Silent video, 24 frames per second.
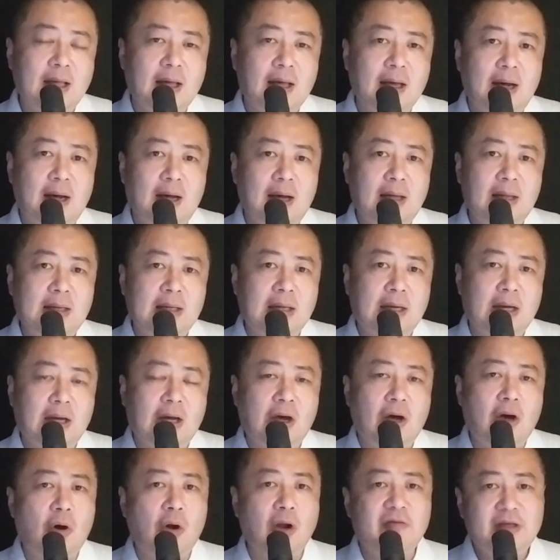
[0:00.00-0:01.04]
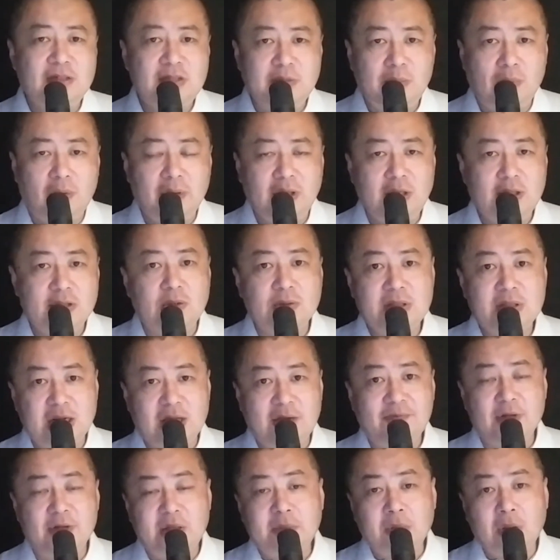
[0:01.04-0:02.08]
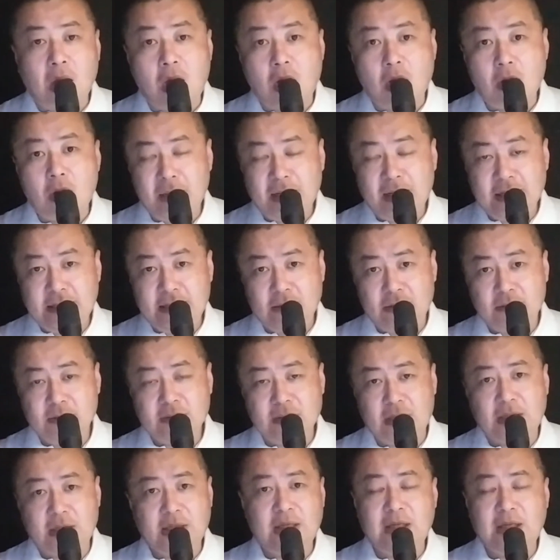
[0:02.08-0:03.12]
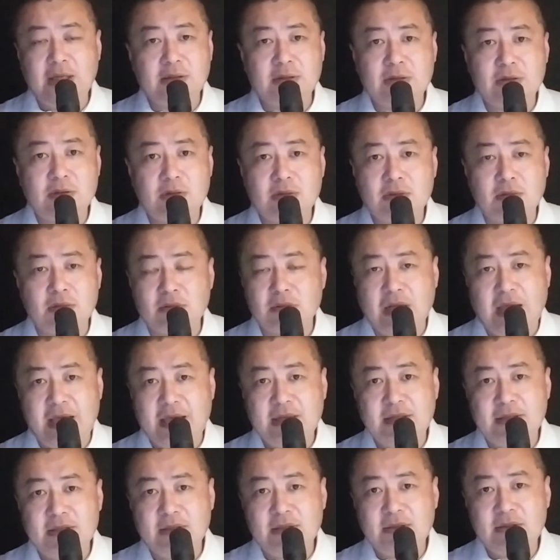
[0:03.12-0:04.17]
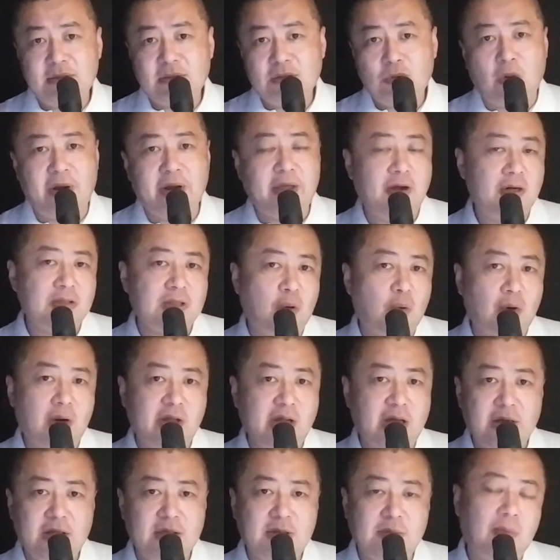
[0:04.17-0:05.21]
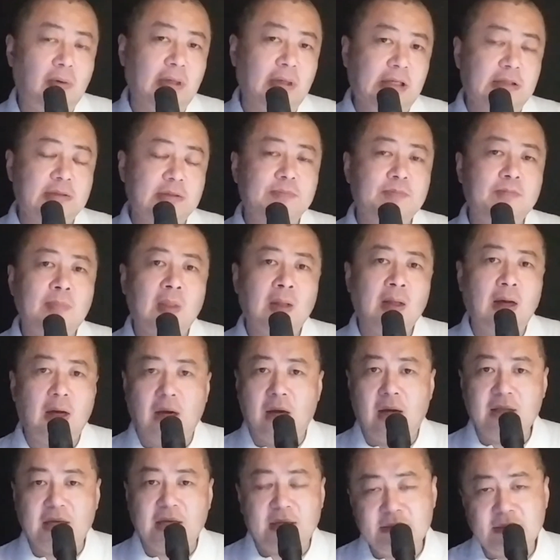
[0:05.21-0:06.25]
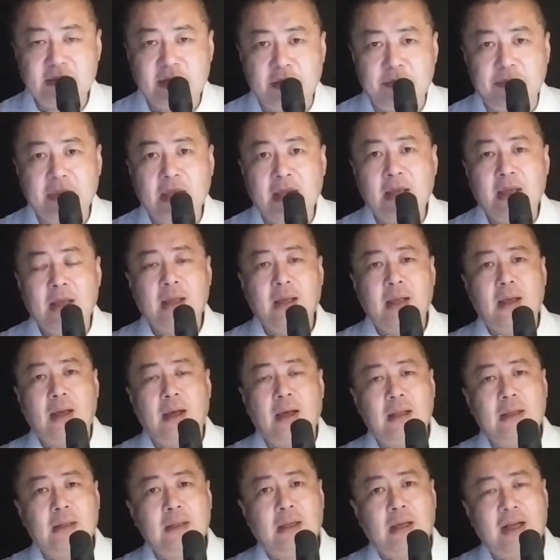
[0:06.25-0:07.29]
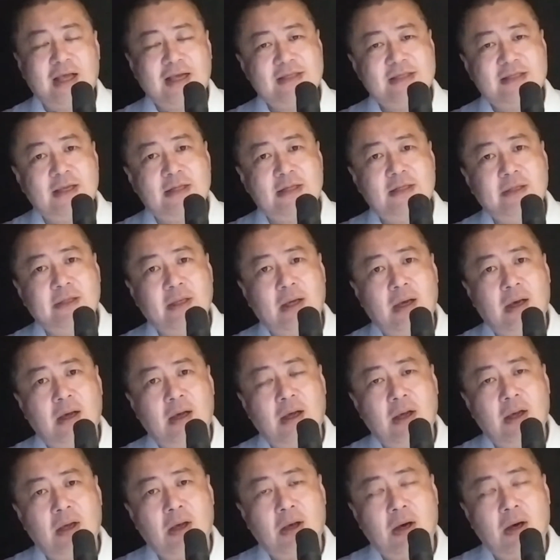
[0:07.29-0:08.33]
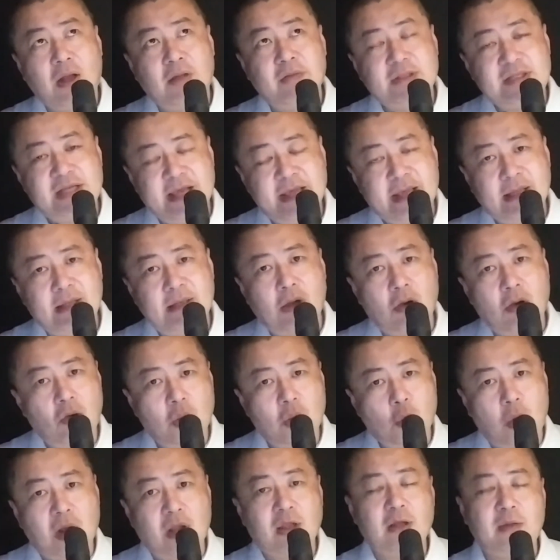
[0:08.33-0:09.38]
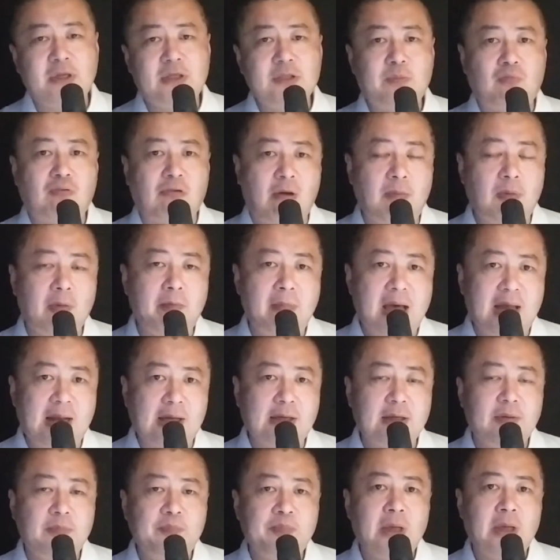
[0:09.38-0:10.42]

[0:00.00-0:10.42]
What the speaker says: And all of his employees, all 10 of them, are millennials. And he is like 20 years older than his employees, than his team. And like I said, out of the 10, only one of them is problematic.